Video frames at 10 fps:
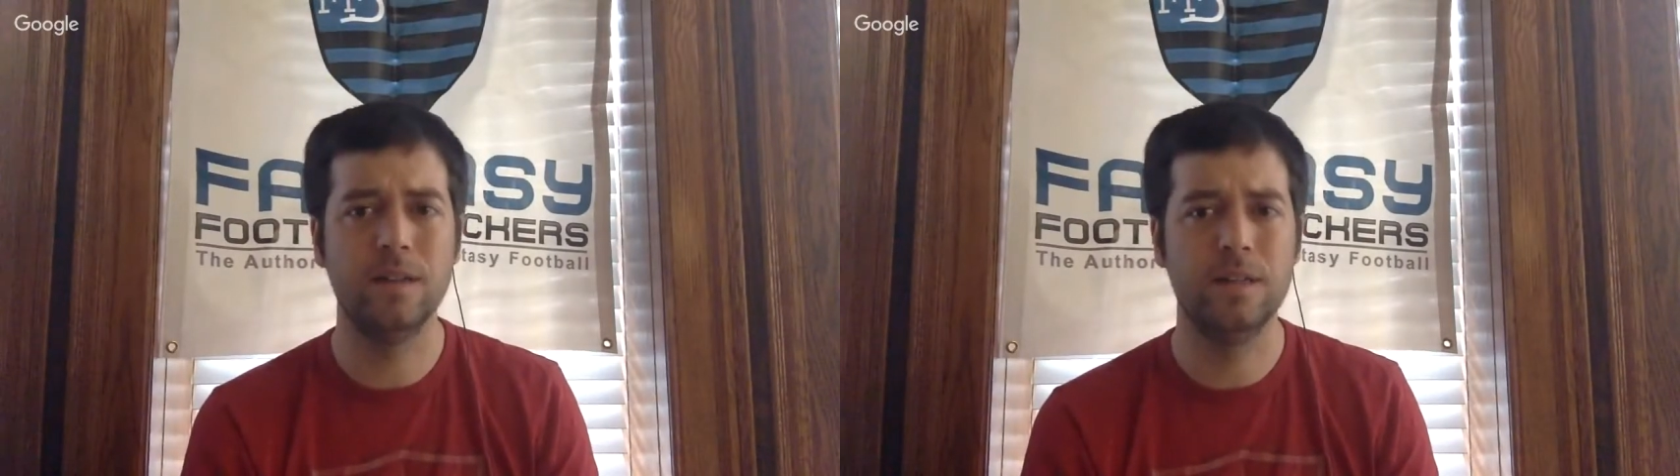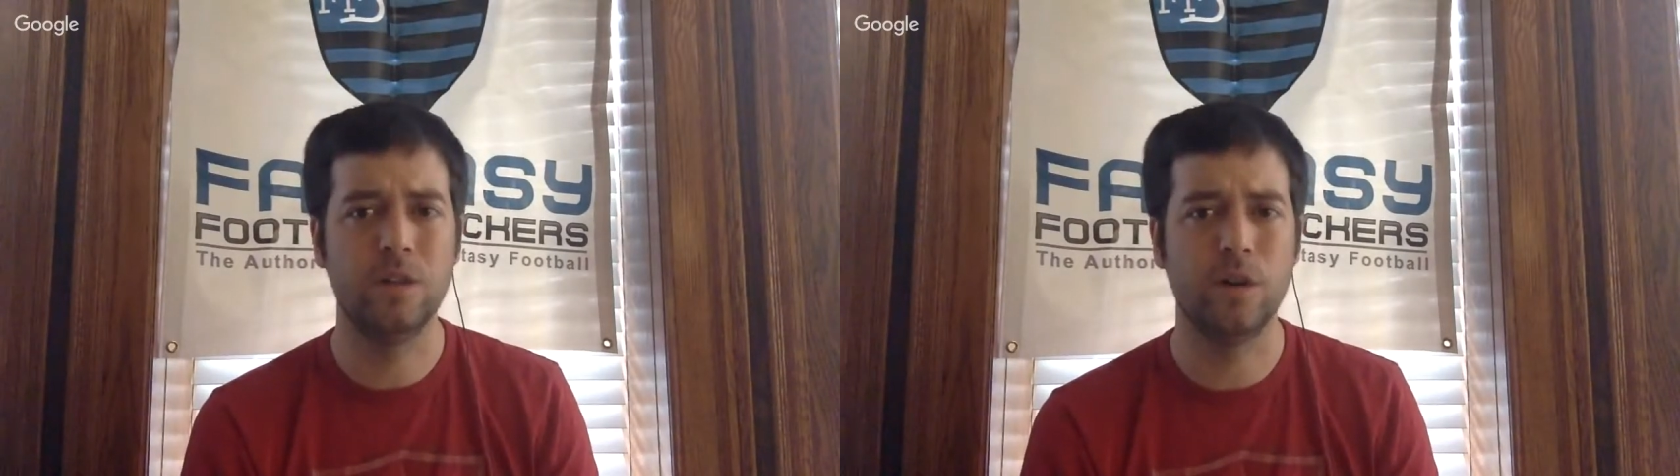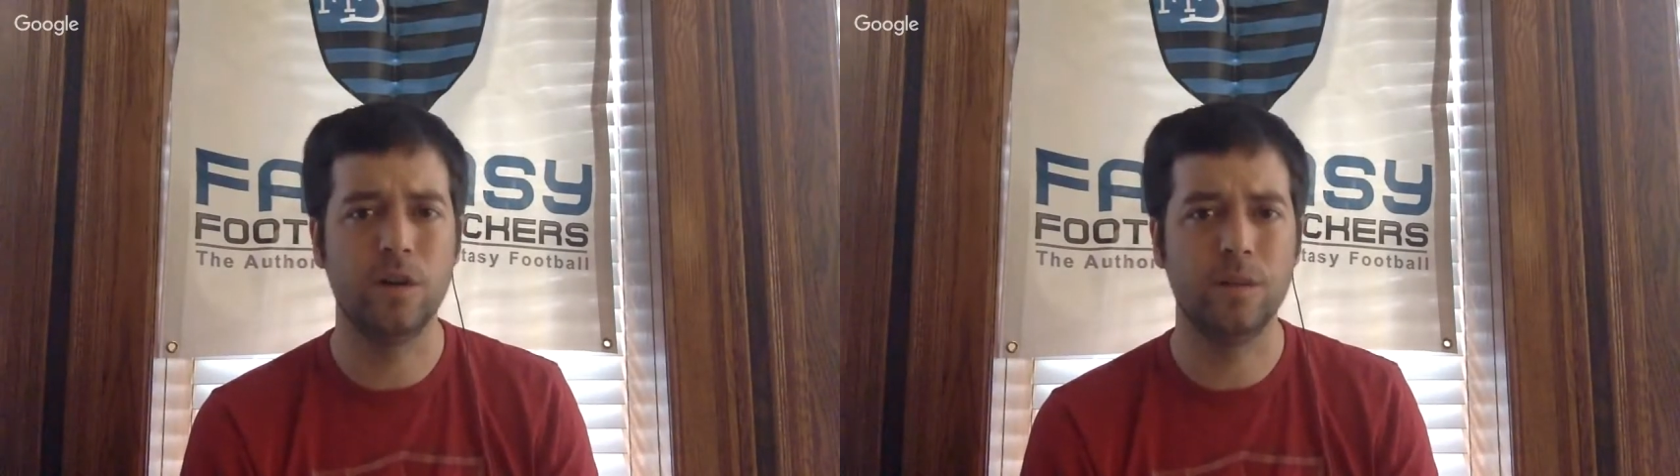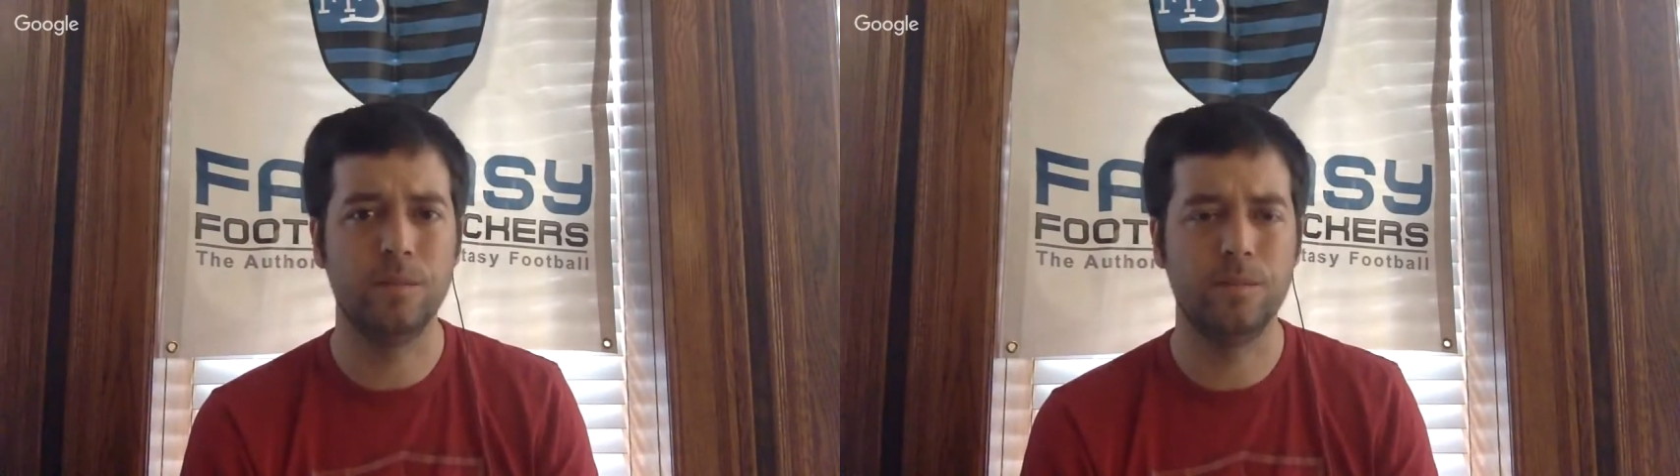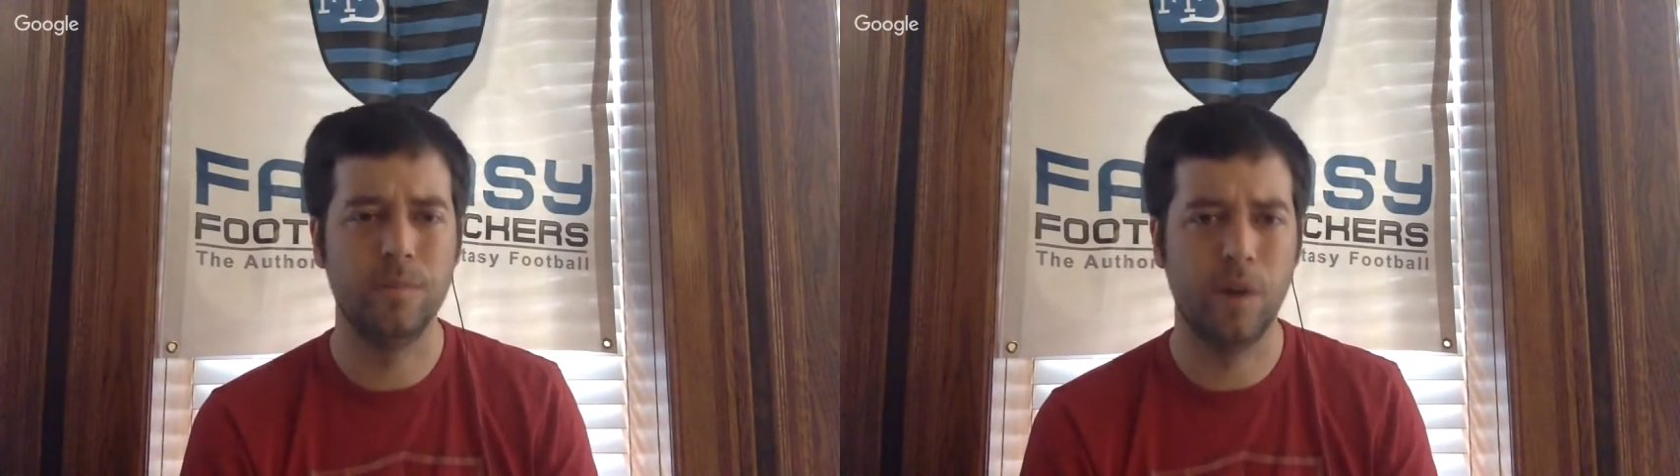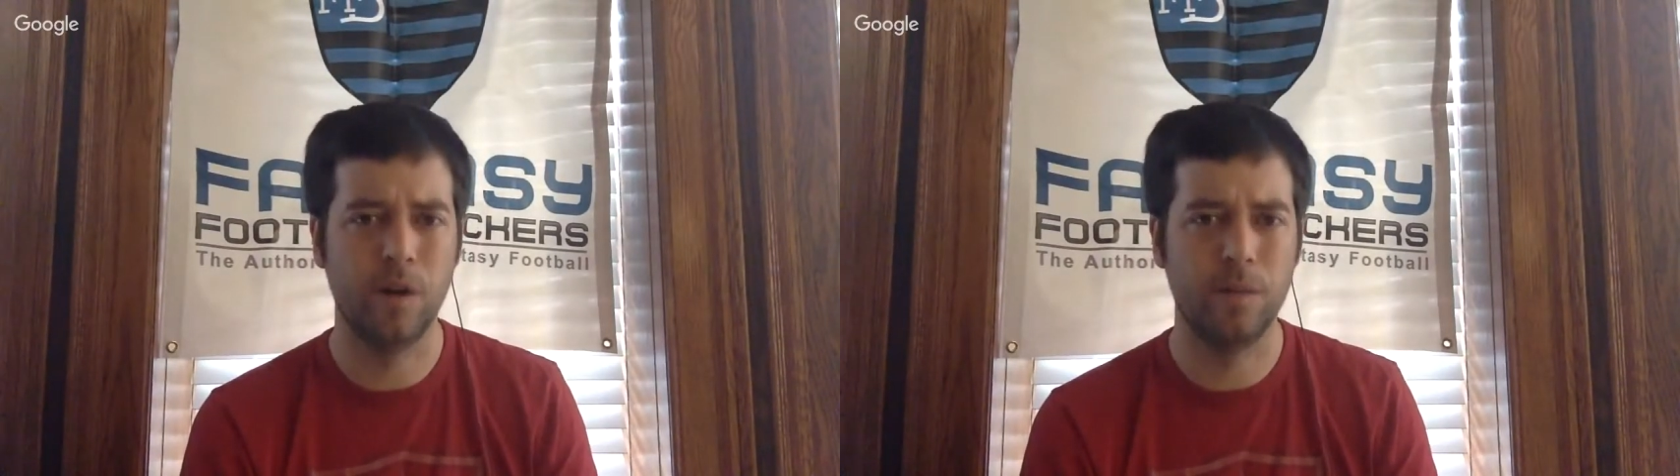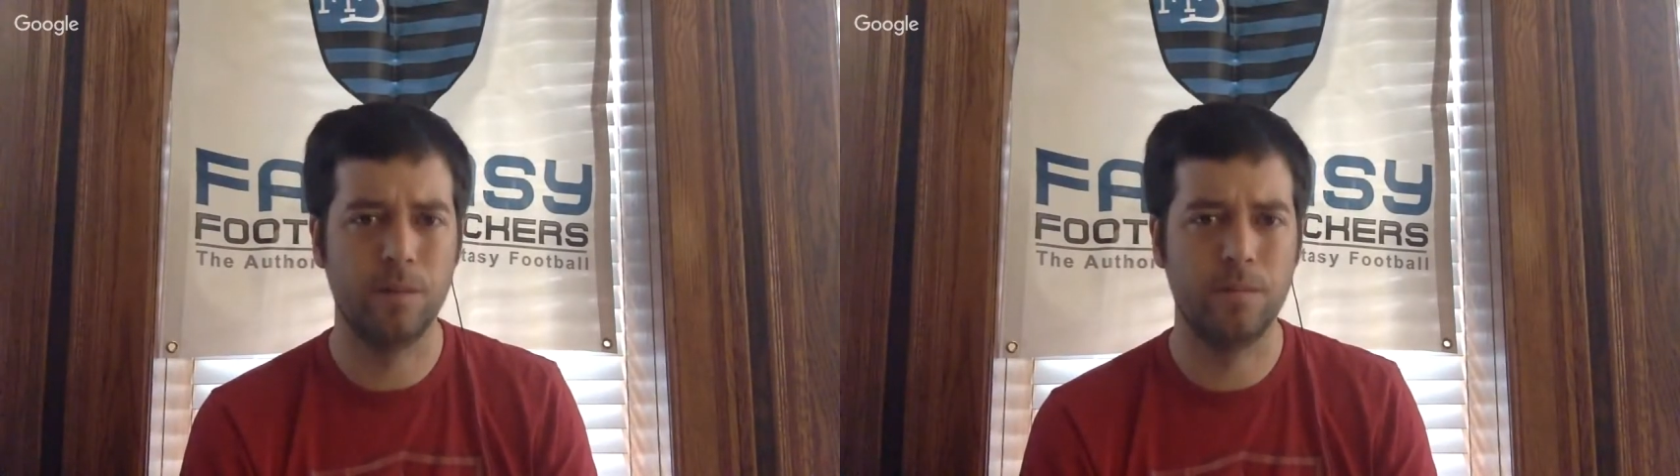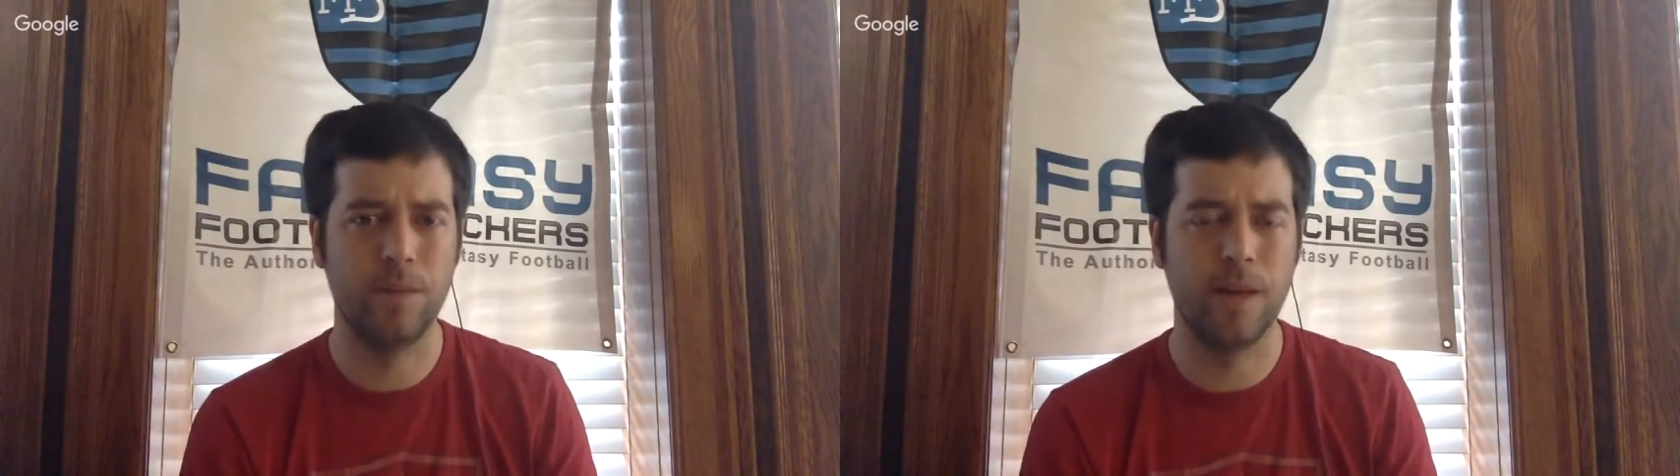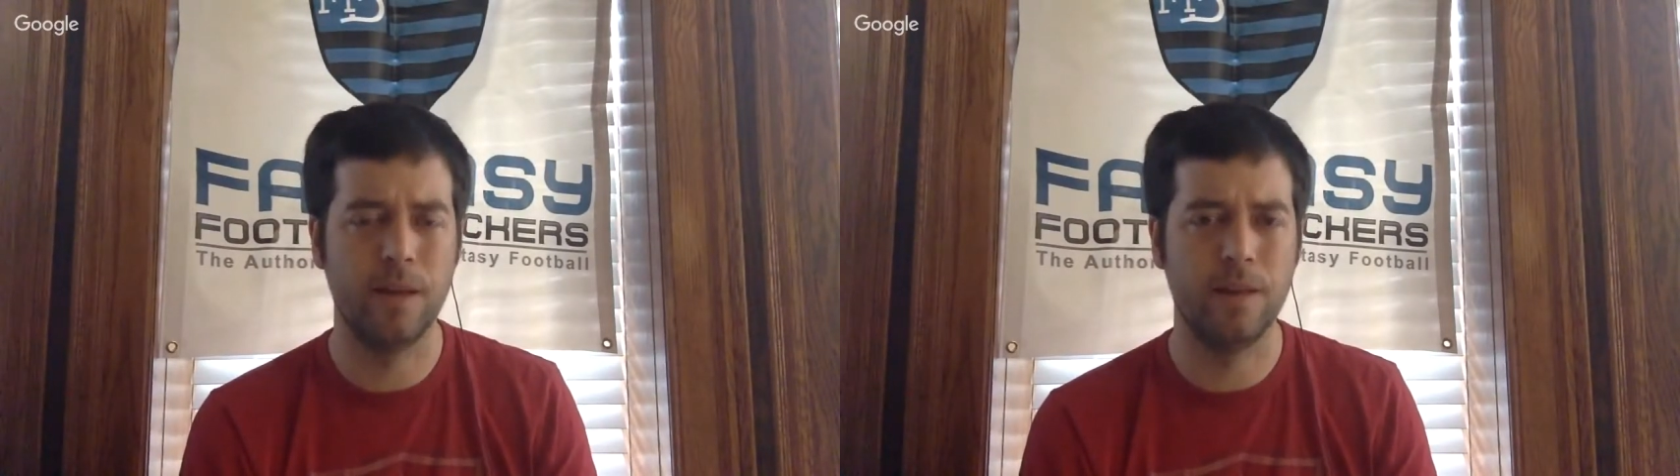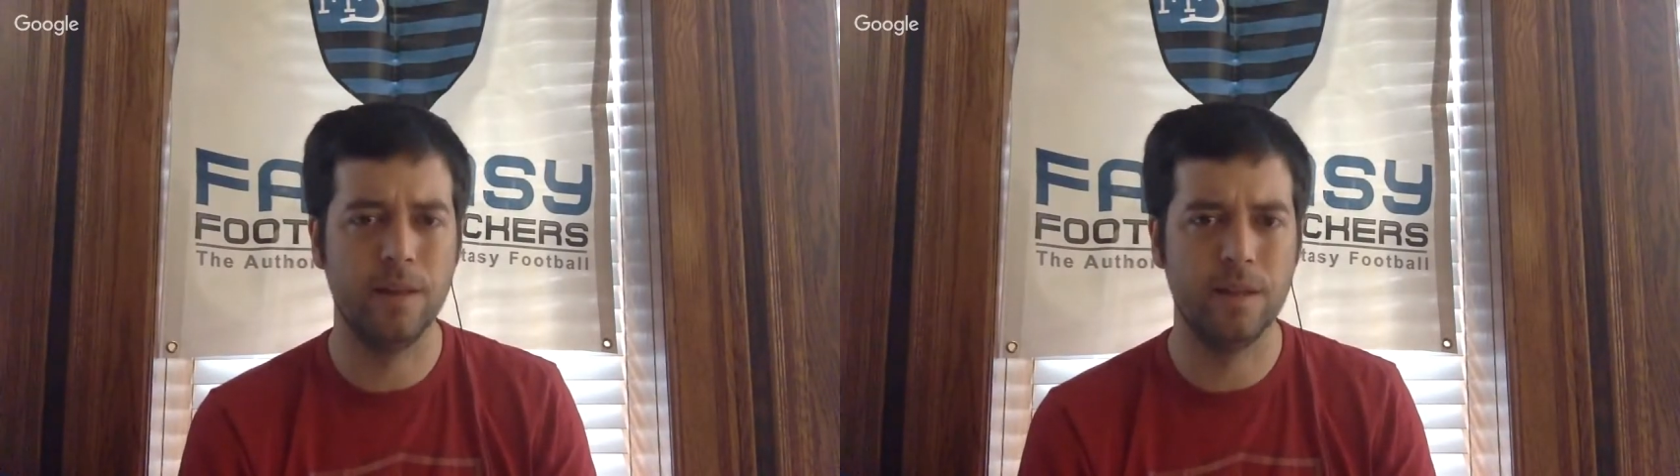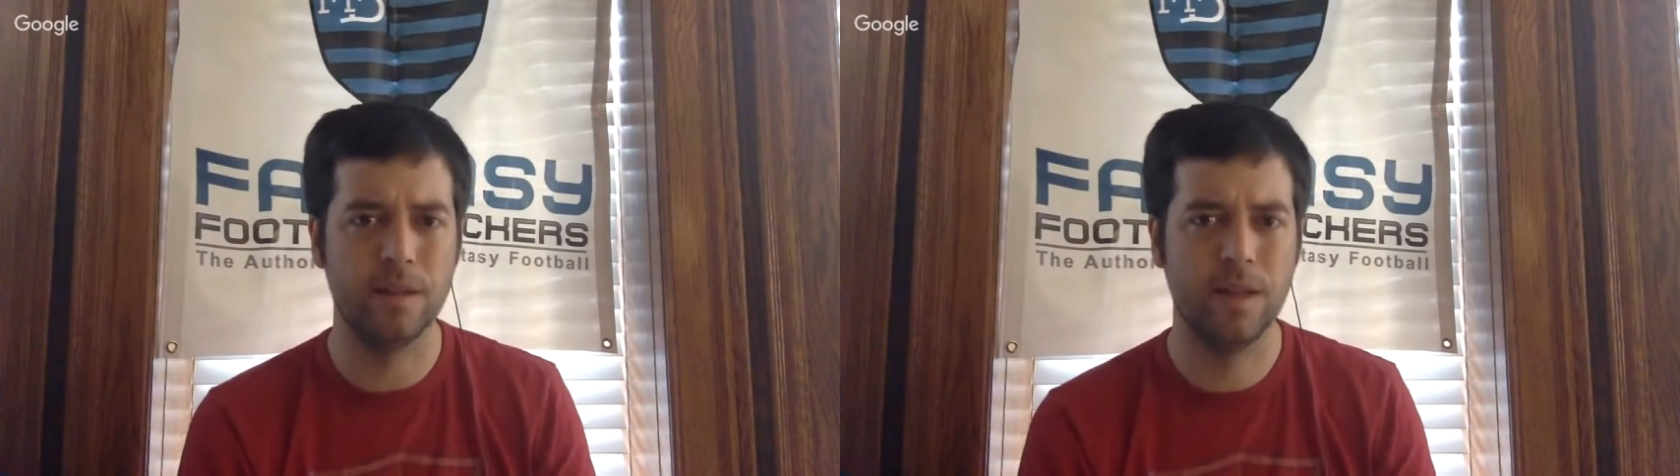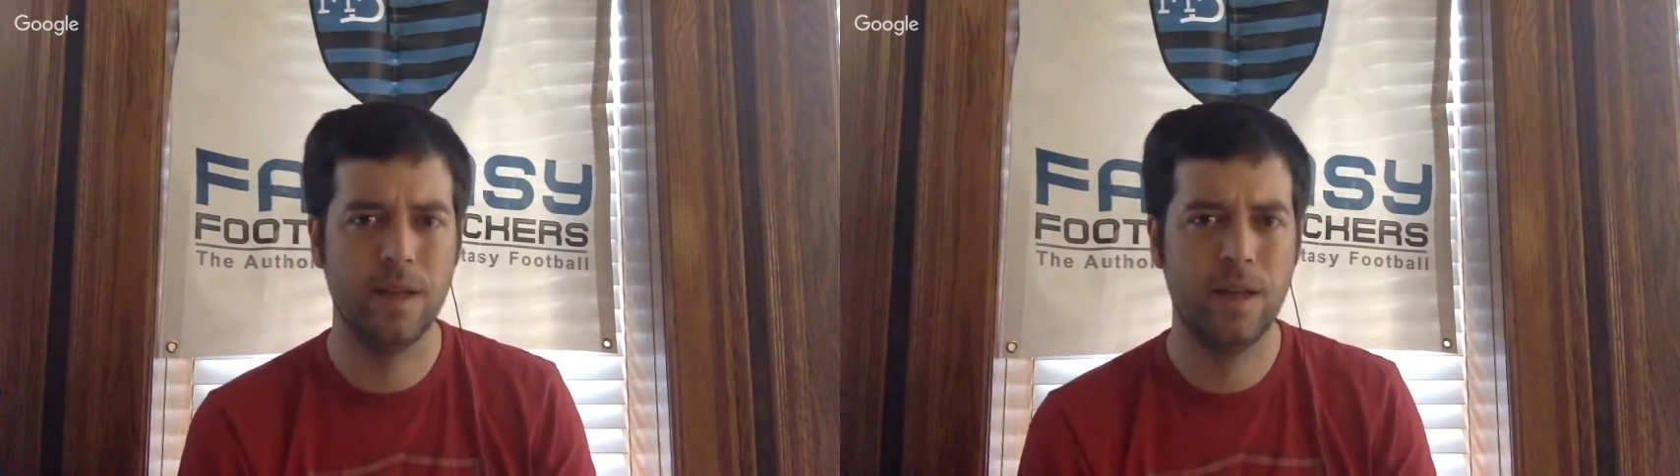It's hard to peg these.